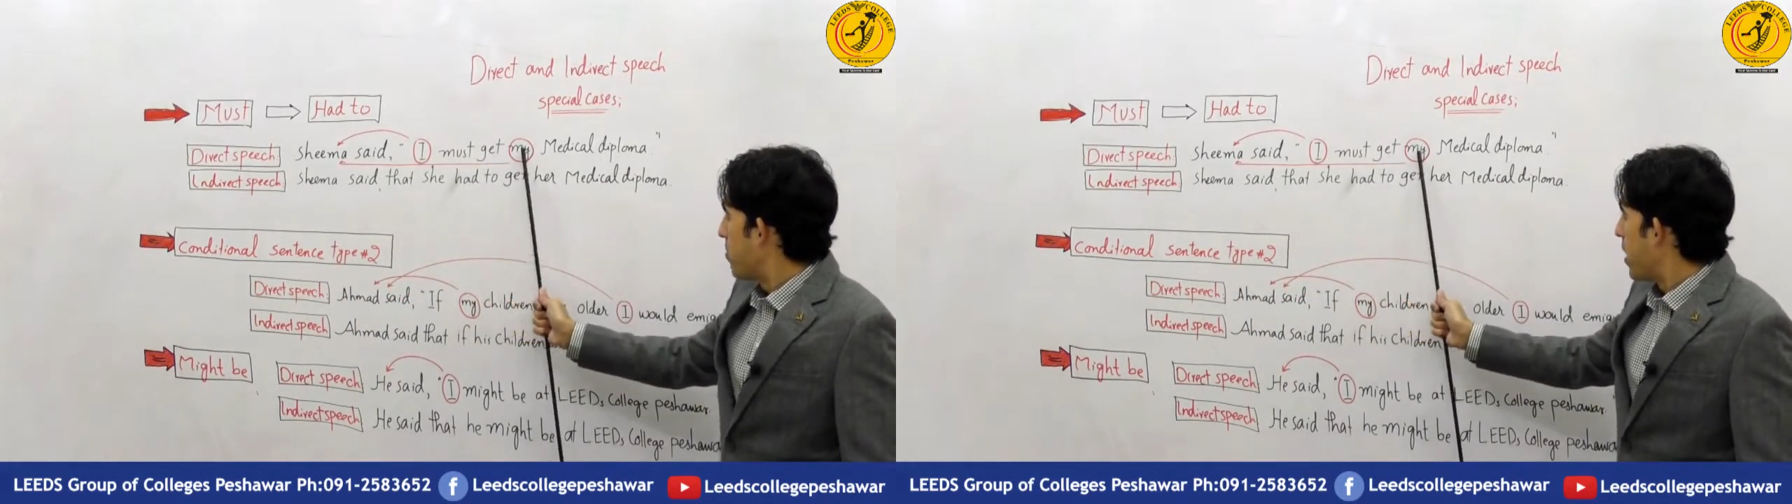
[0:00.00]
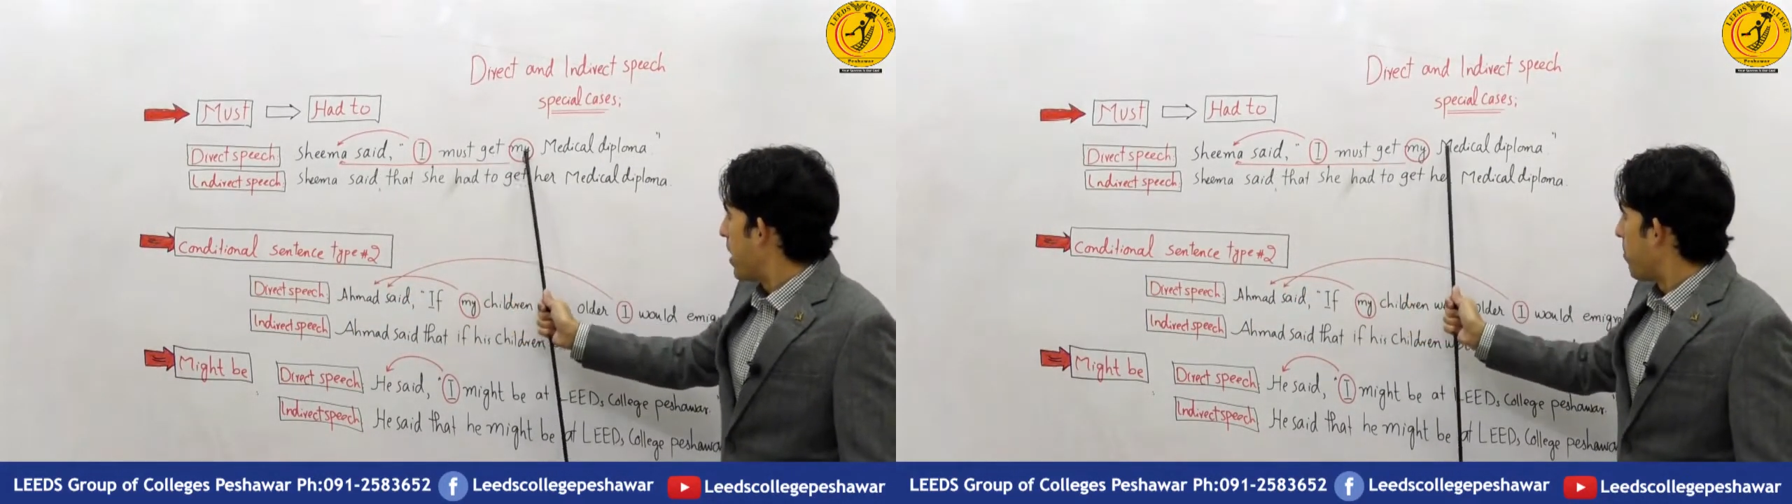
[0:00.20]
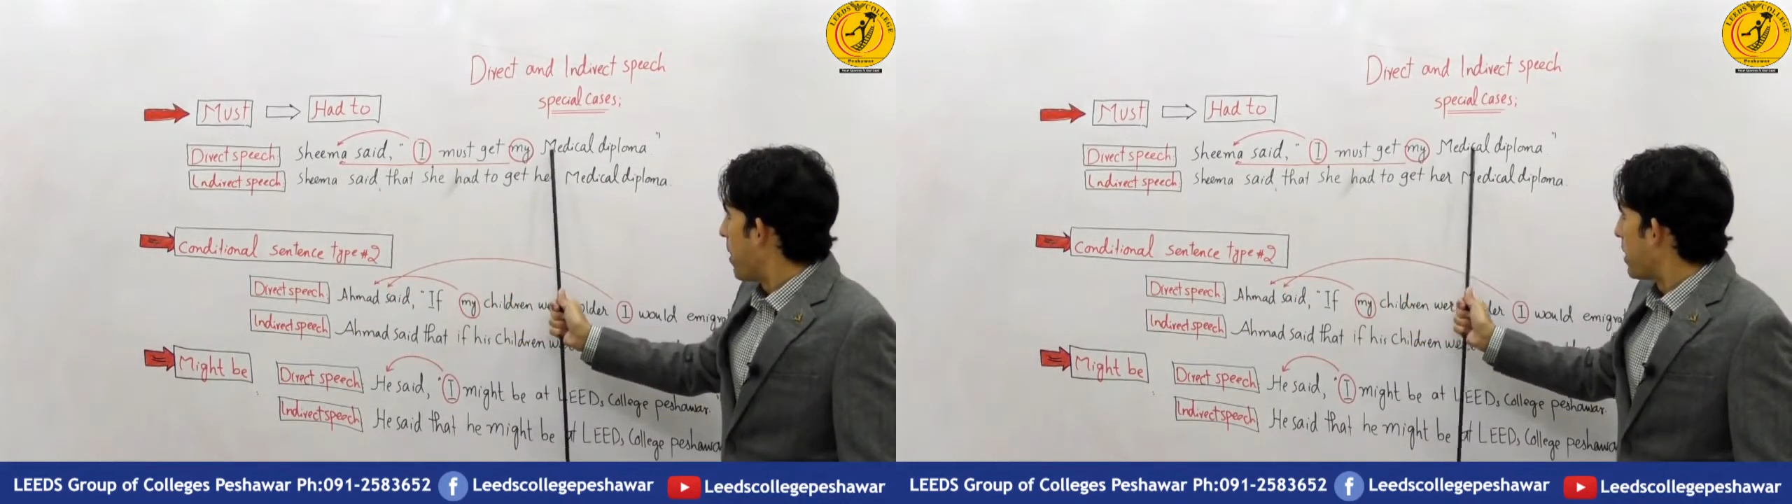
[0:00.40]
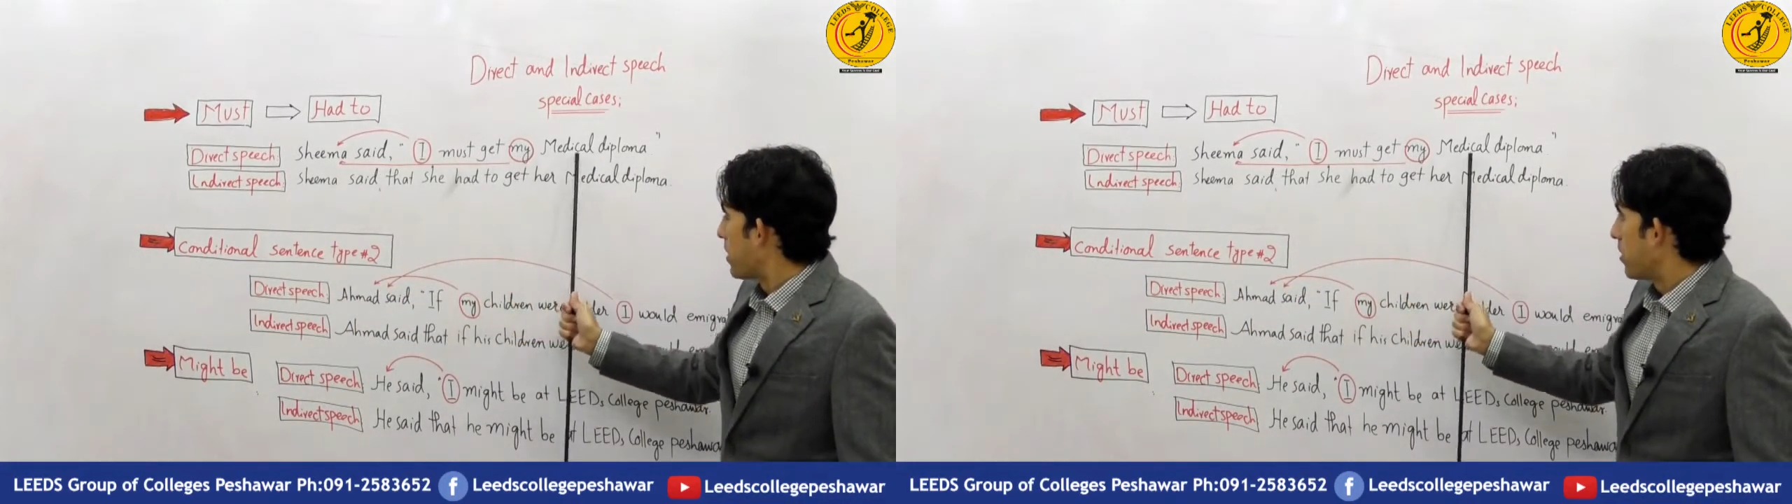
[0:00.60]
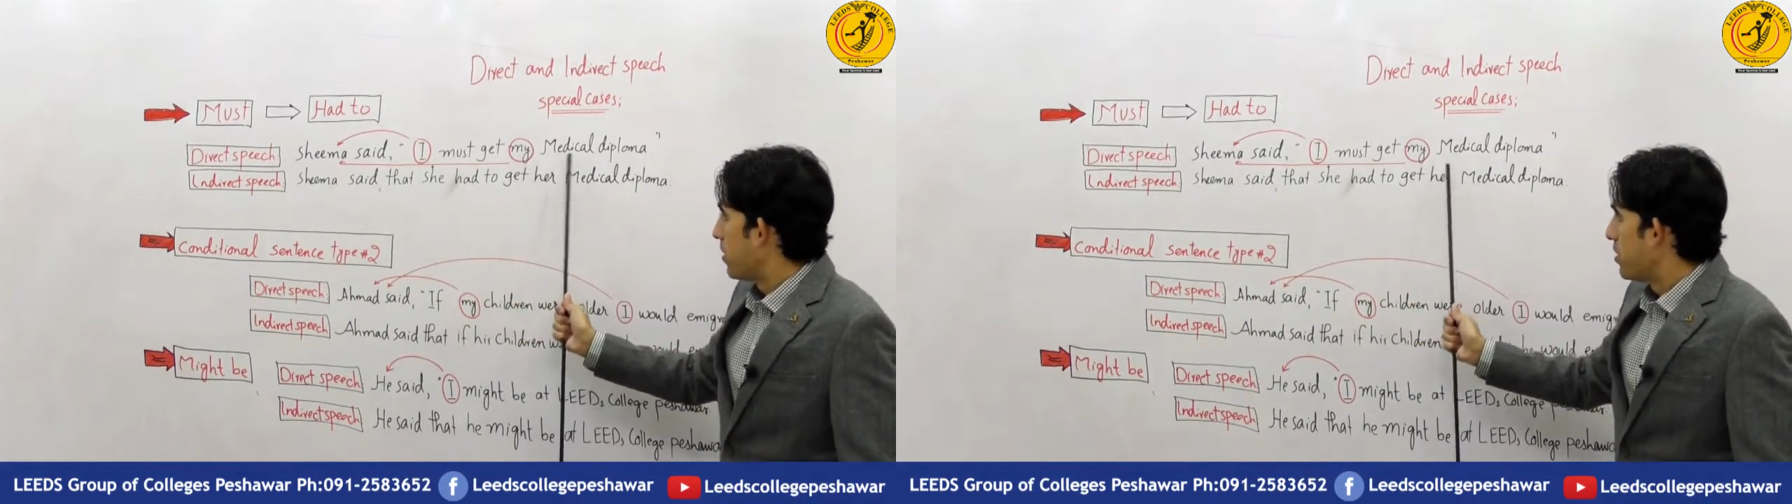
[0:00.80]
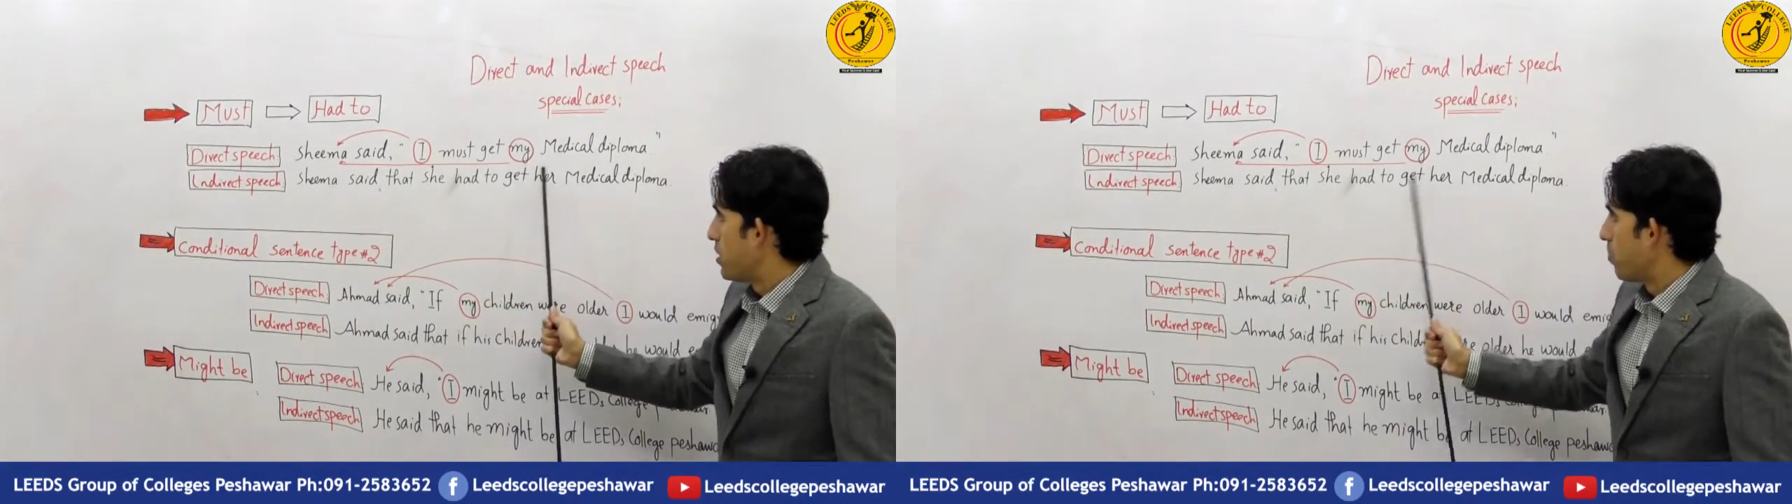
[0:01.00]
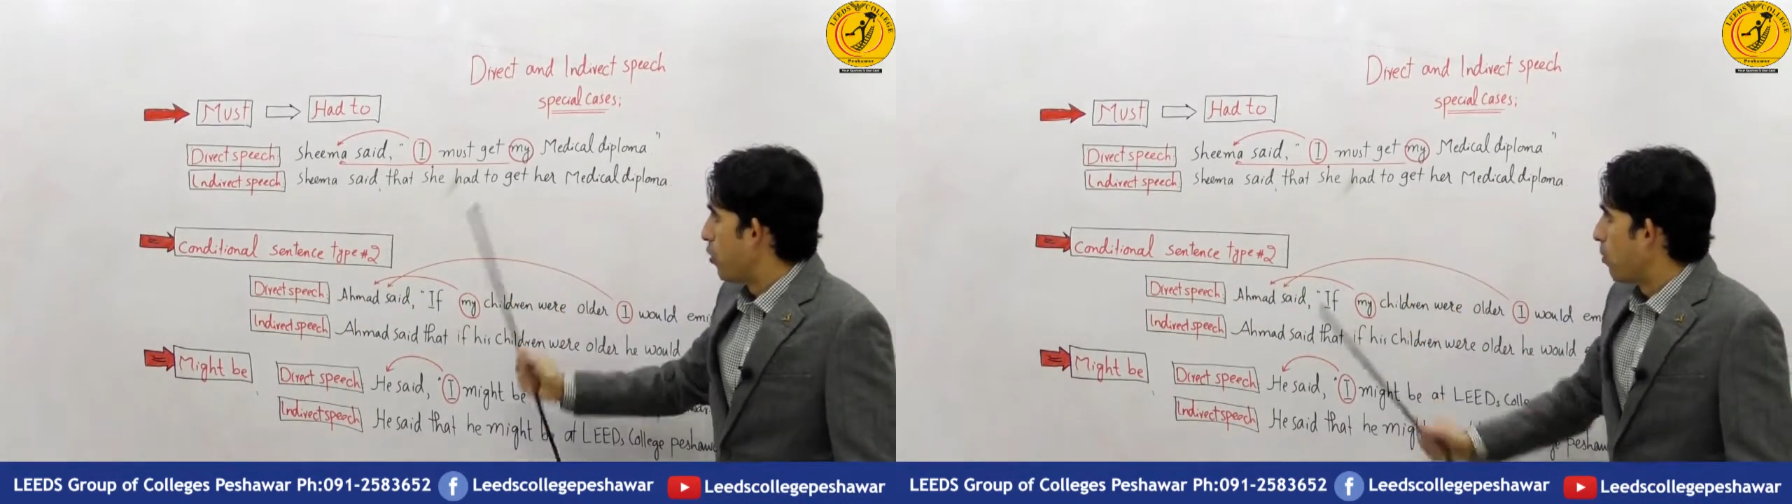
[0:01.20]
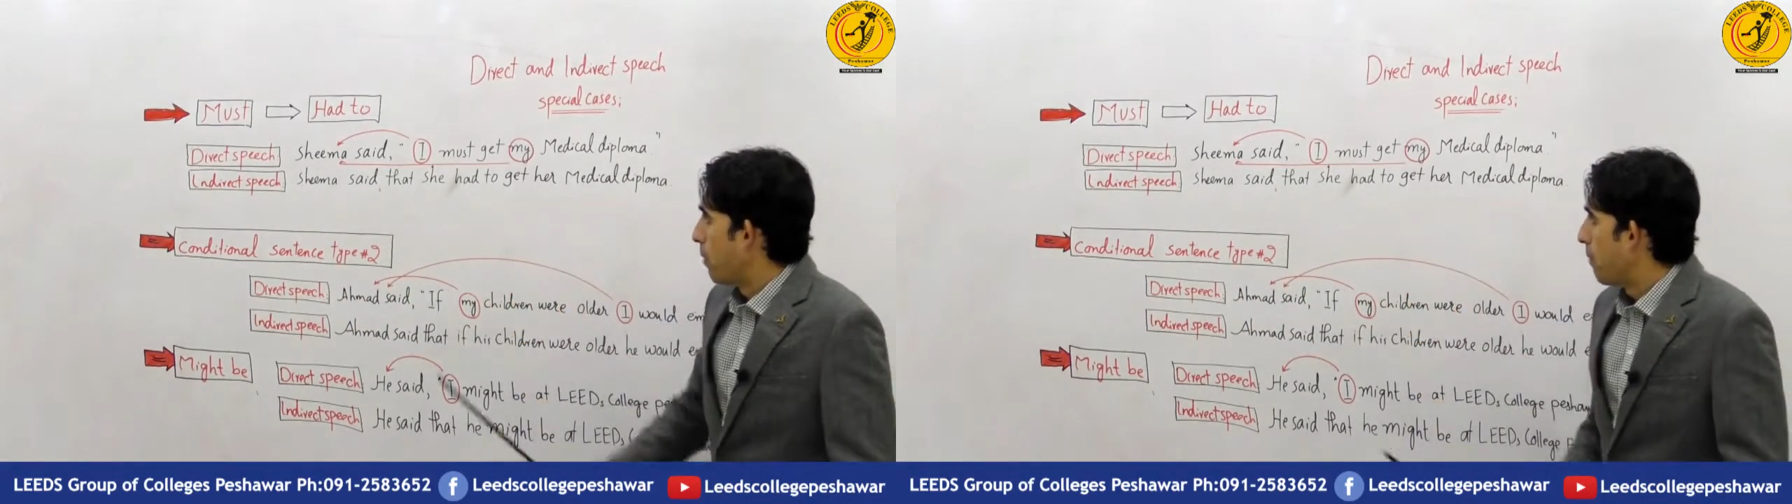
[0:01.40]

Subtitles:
my medical diploma.